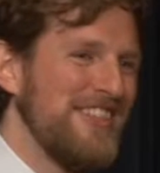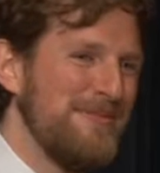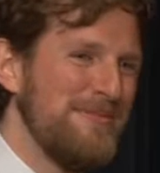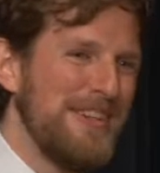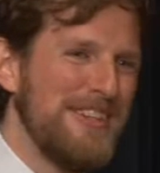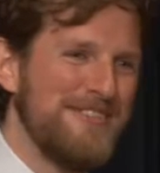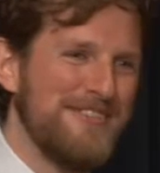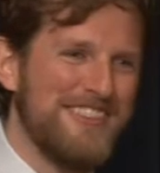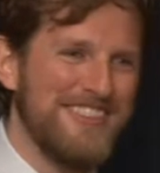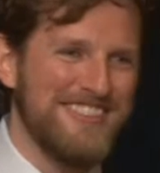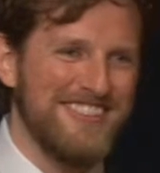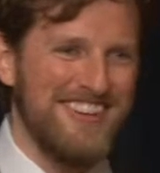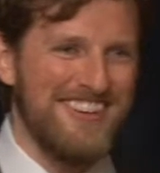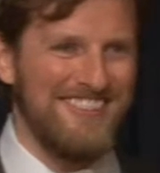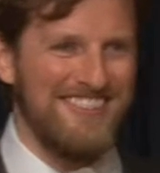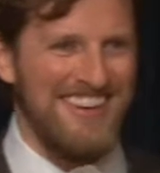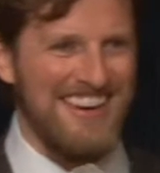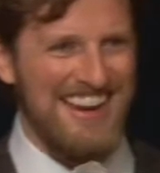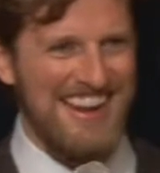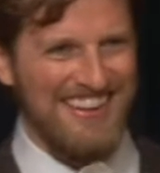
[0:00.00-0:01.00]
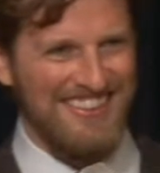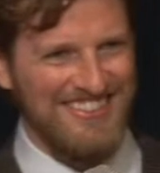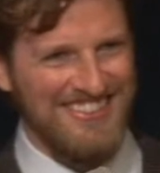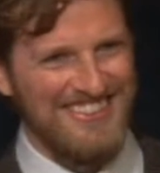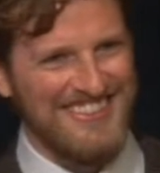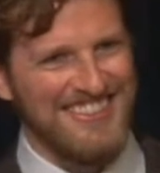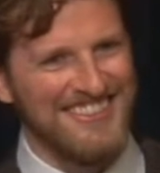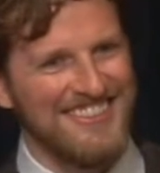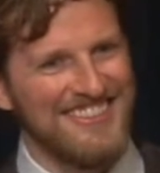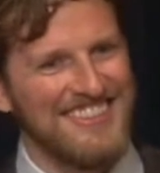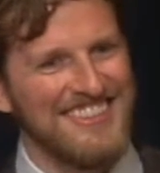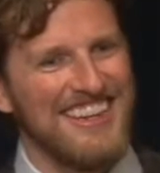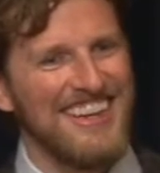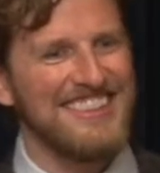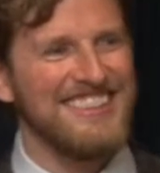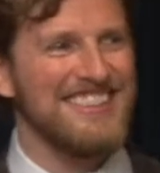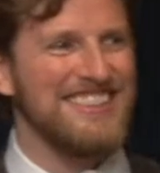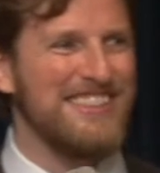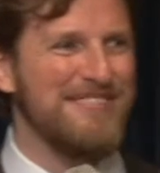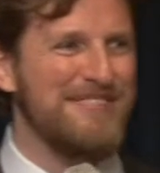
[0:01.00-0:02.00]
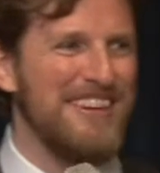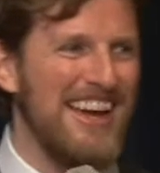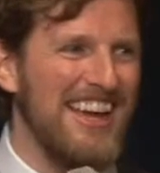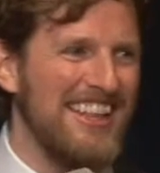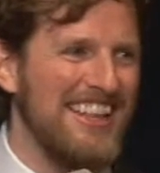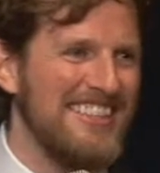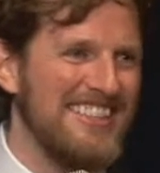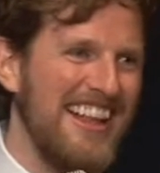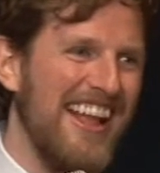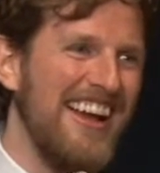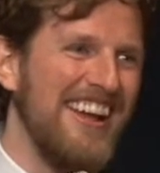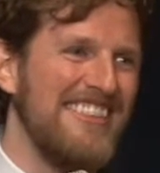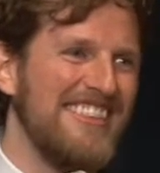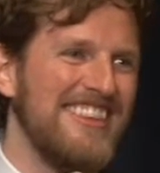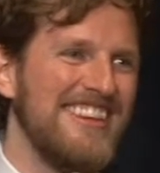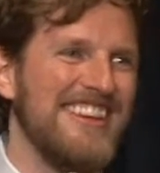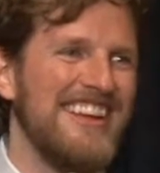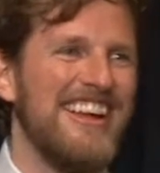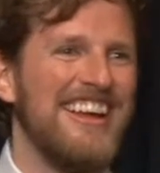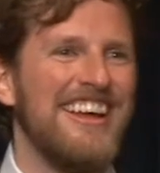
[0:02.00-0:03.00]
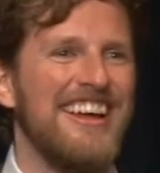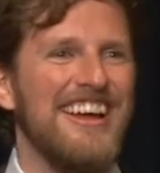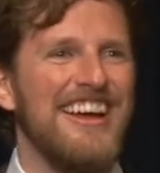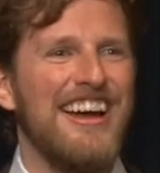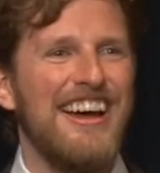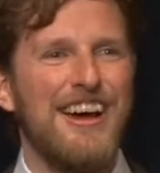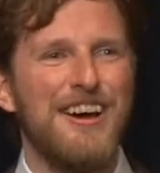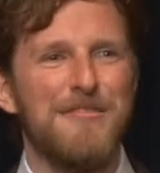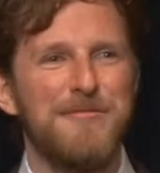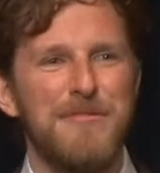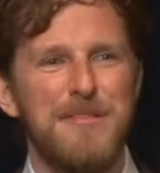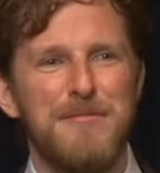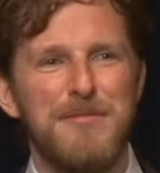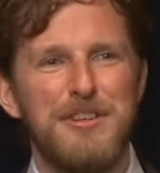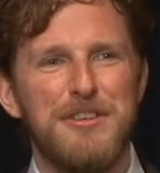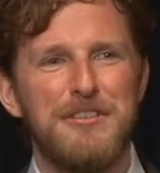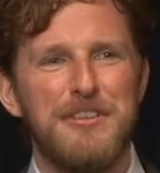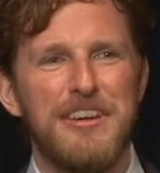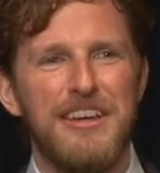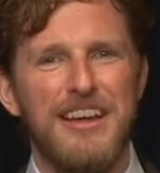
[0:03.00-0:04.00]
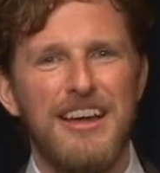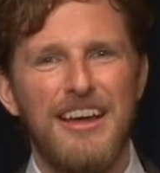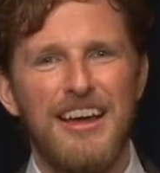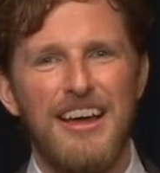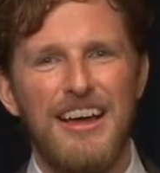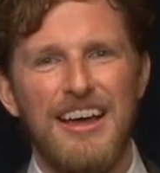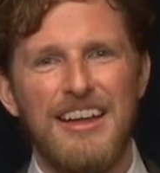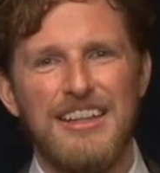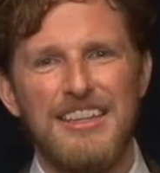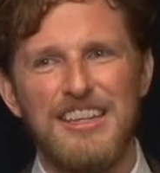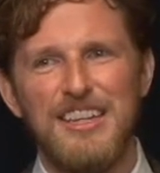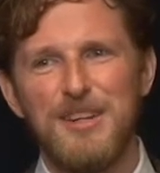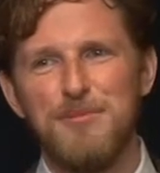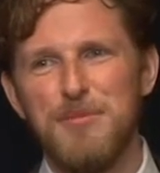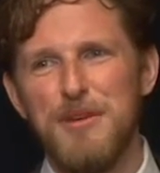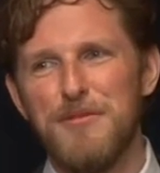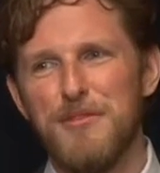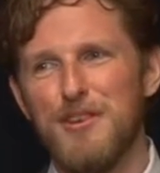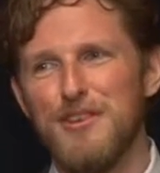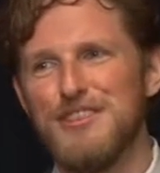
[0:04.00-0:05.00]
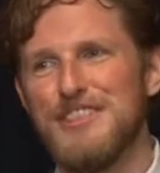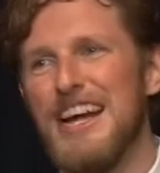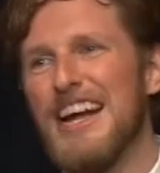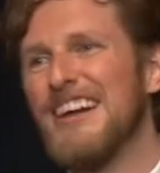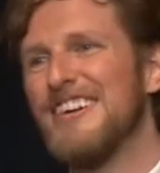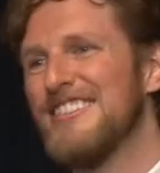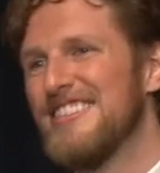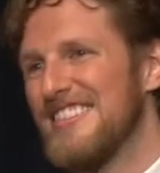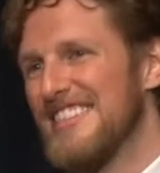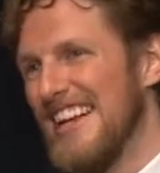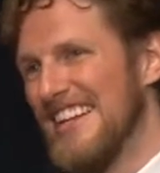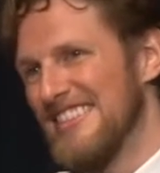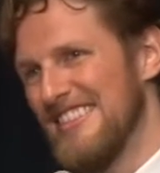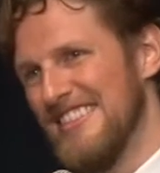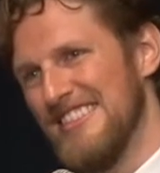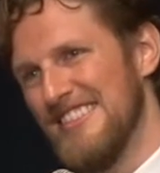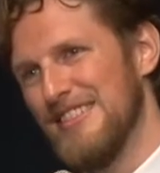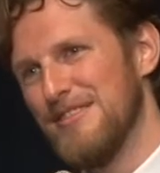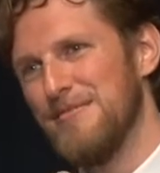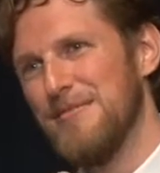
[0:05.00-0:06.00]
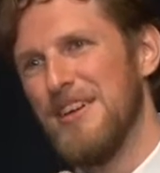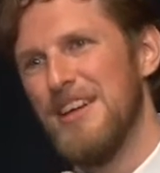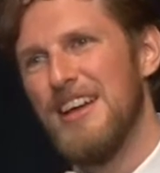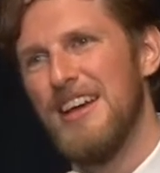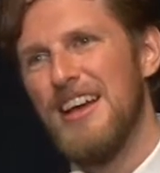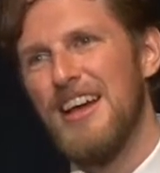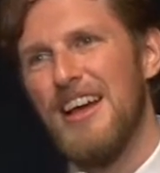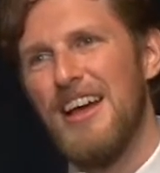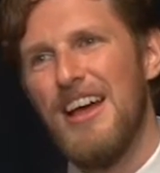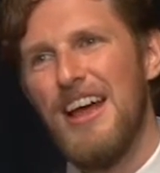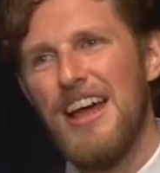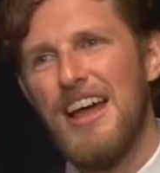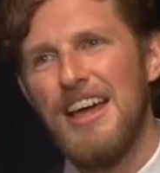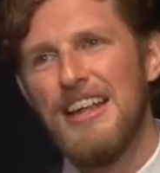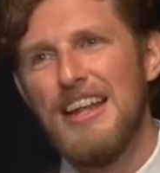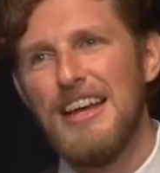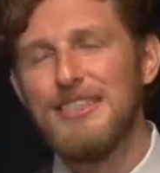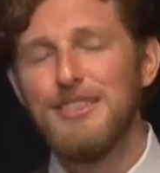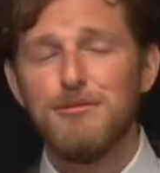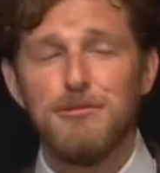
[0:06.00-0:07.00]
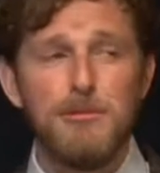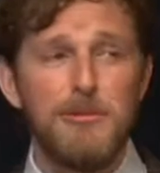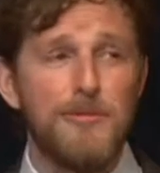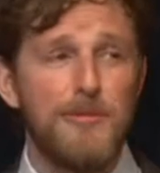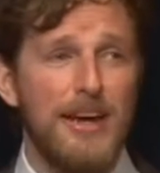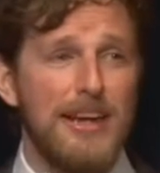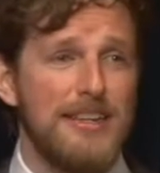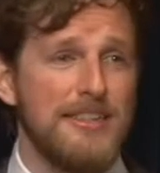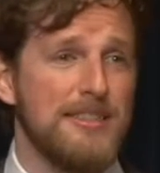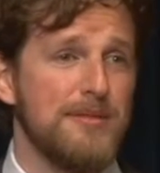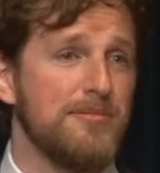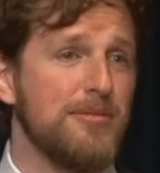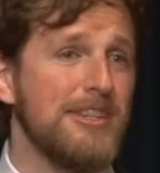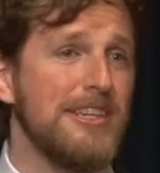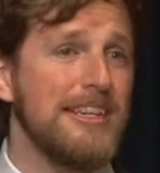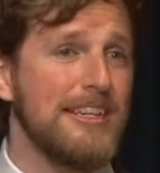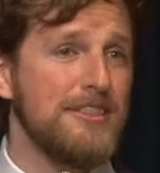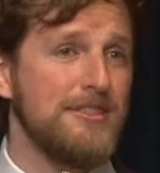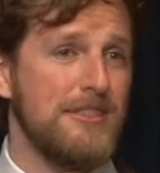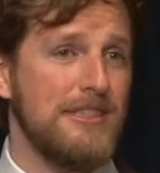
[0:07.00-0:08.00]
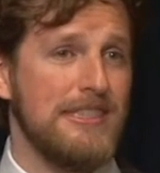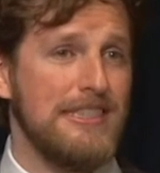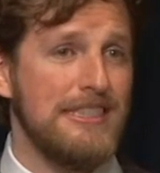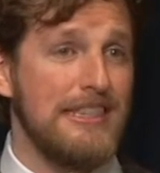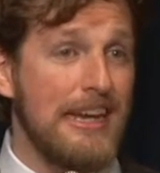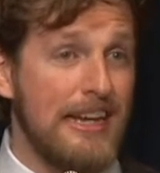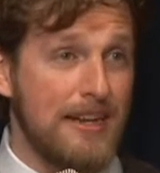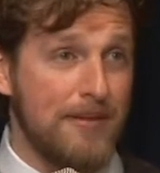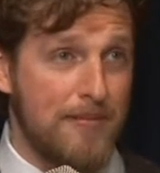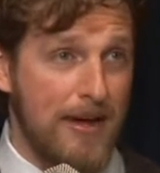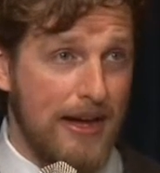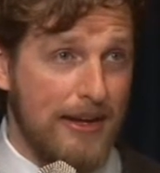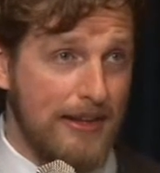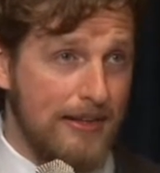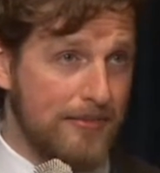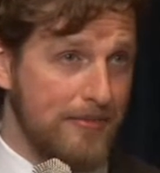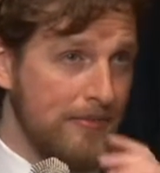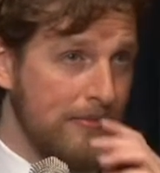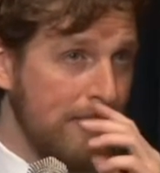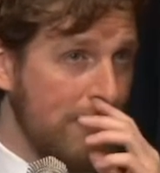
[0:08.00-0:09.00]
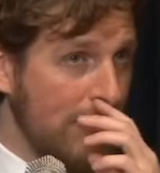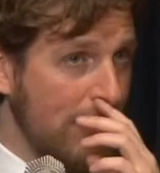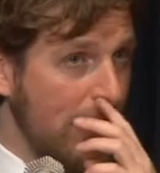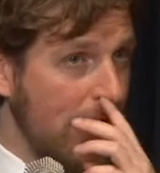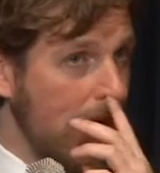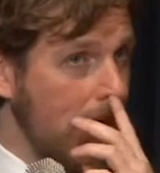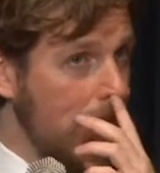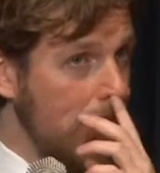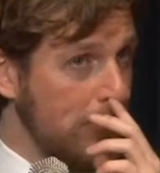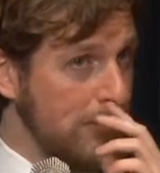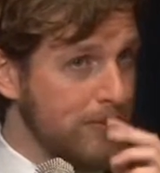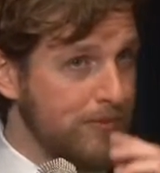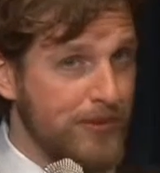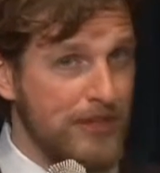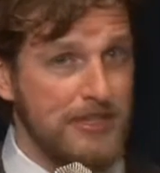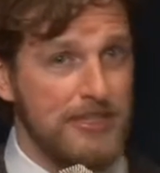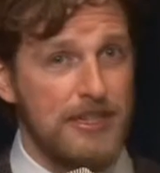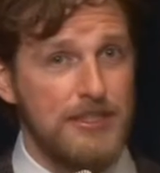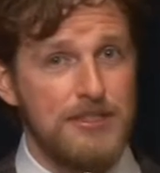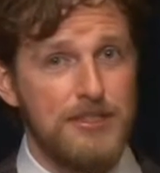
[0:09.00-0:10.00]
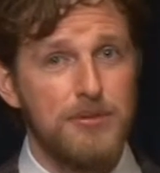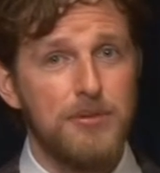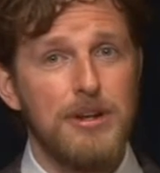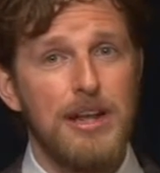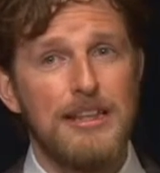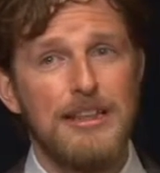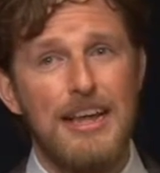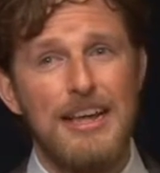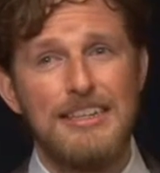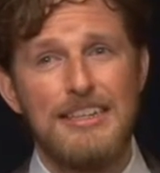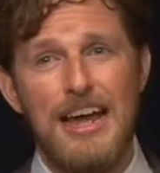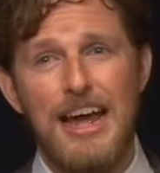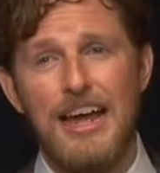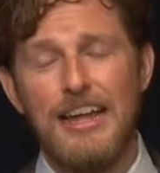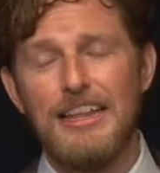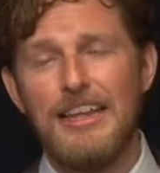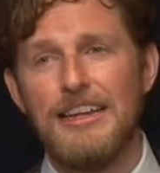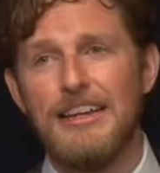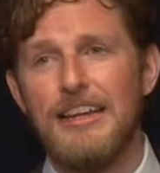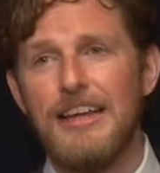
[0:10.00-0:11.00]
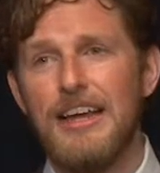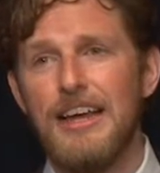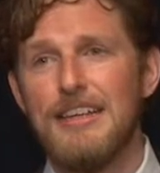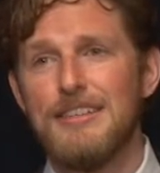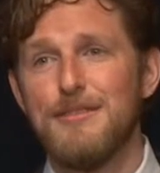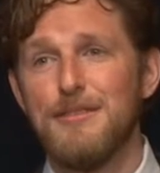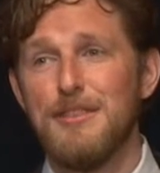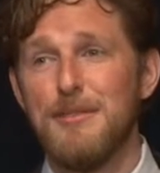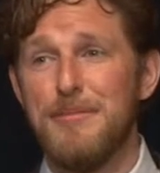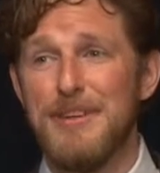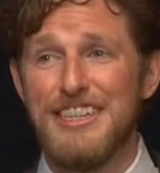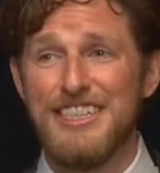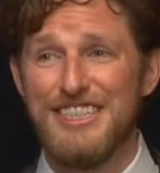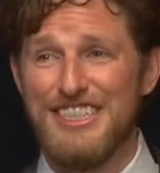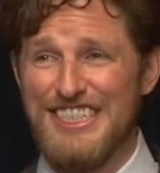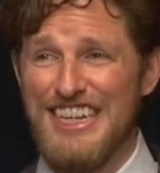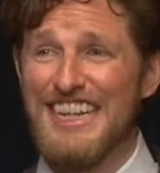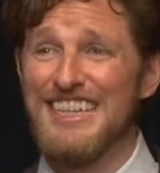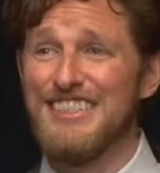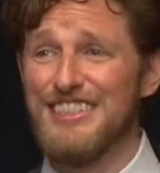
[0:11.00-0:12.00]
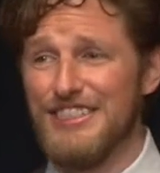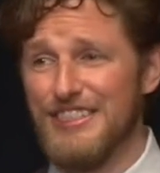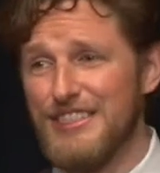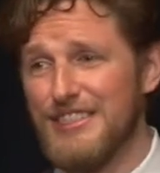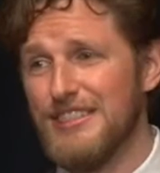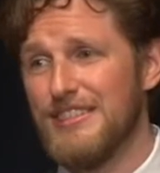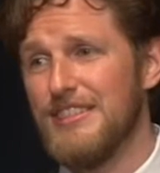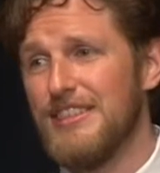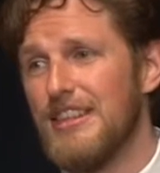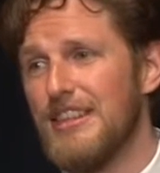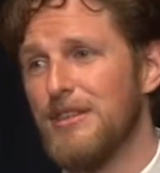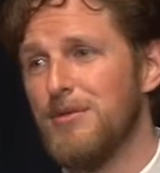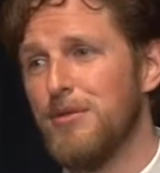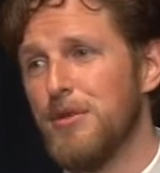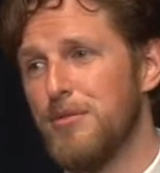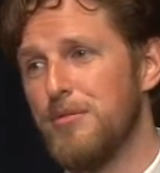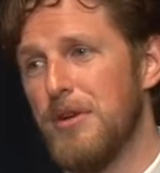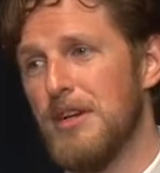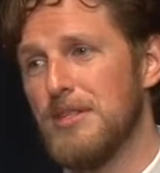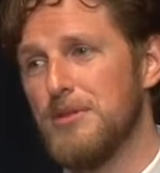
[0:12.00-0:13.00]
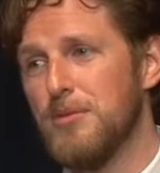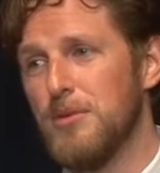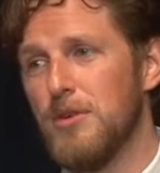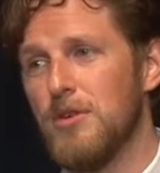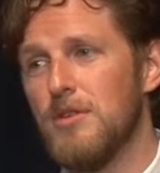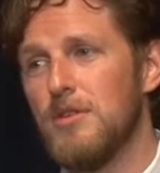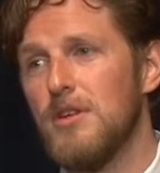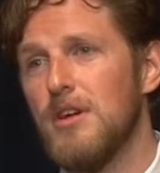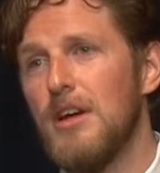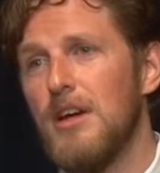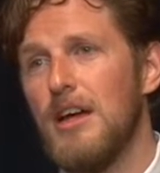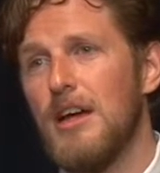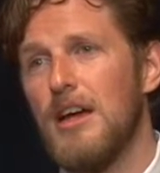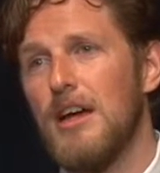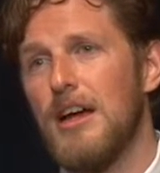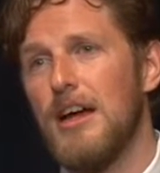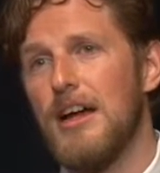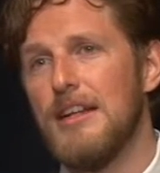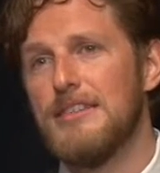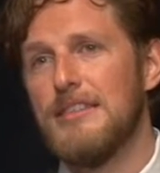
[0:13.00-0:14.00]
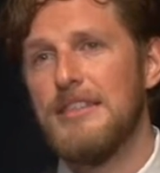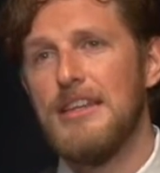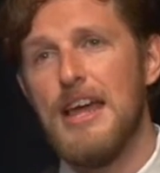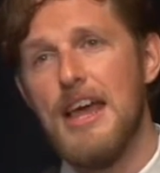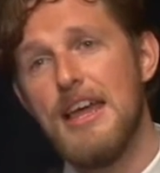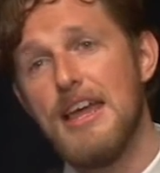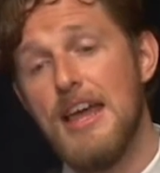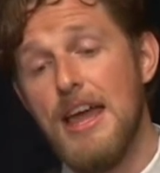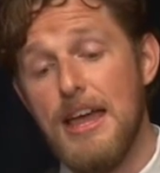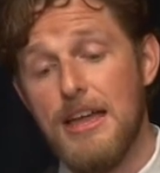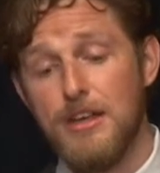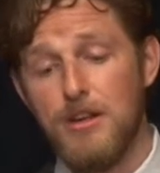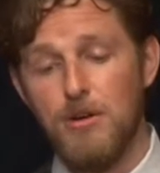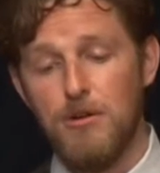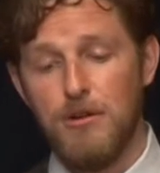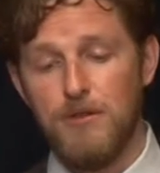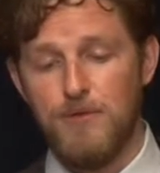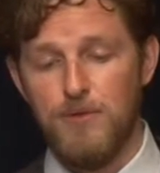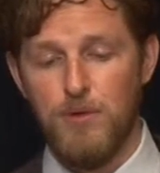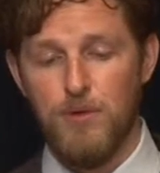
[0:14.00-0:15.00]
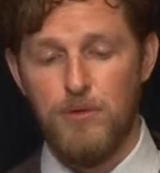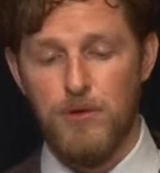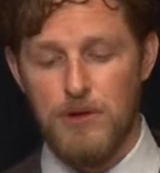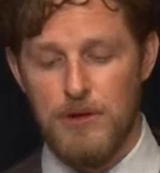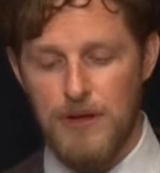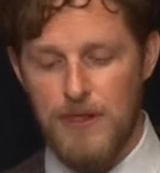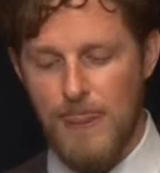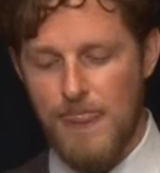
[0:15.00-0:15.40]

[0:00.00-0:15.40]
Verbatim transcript: being worked on right now. So it's not just a buy this guy thing. Um, we've been doing a, a cleanup of our entire stat system. And actually, we've been finding some pretty interesting data about it, uh, which brings us to what I'd like to highlight as one of the biggest challenges in the WordPress world uh, today and going forward.